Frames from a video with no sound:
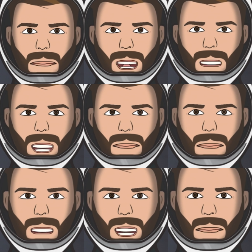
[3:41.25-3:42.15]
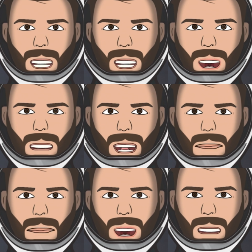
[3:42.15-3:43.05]
If you want to stay
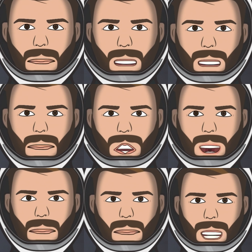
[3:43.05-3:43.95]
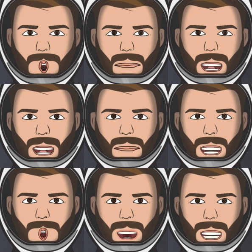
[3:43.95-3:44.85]
updated with SpaceX info, make sure to
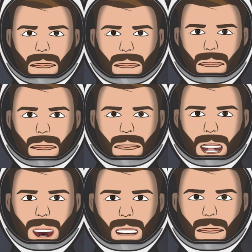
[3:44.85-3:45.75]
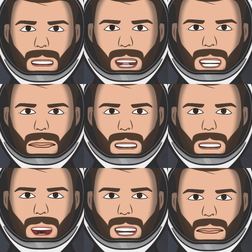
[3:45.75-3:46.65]
subscribe and press the bell icon to get
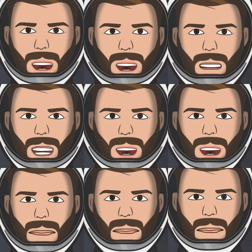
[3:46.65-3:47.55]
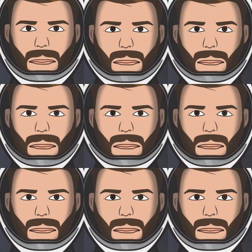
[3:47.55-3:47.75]
notified when I upload.